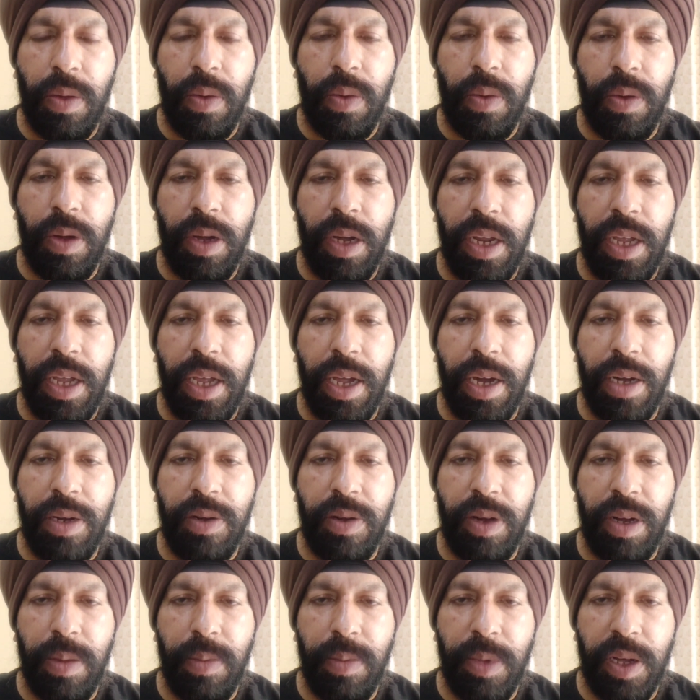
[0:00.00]
only a
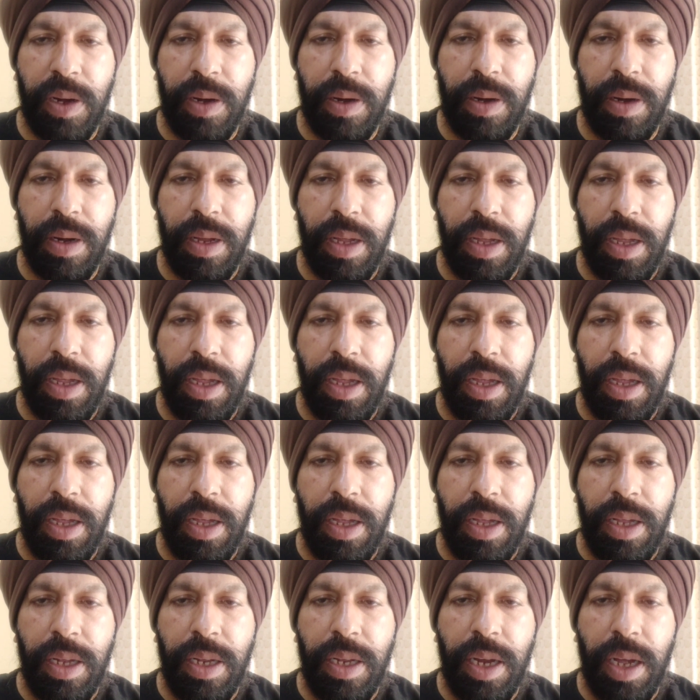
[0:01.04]
dreamer.
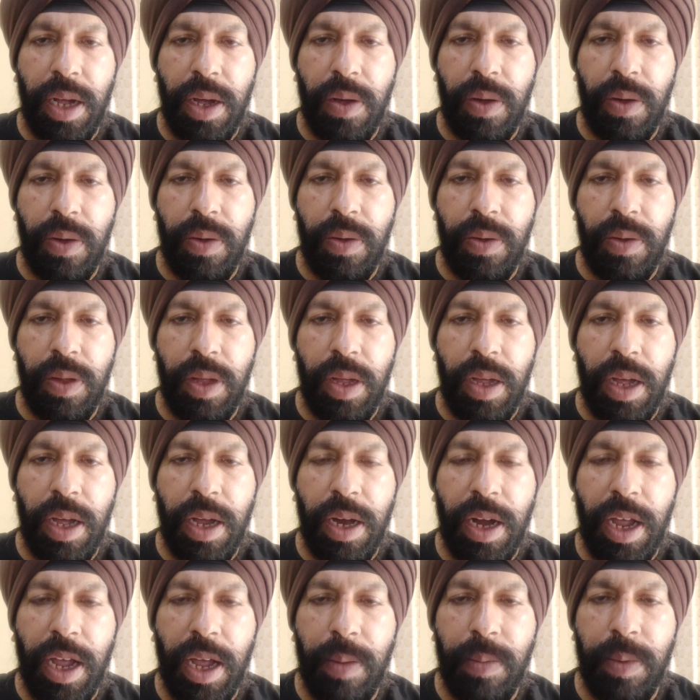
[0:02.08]
Now
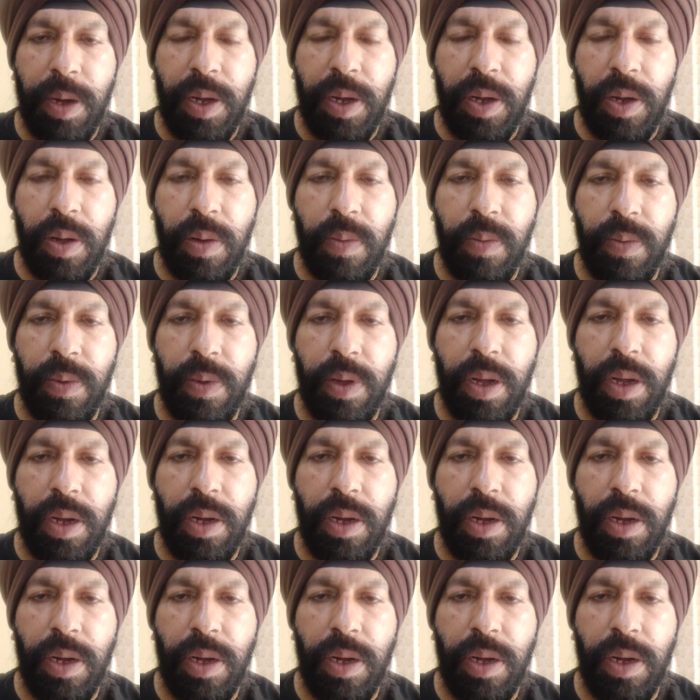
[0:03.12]
her habit of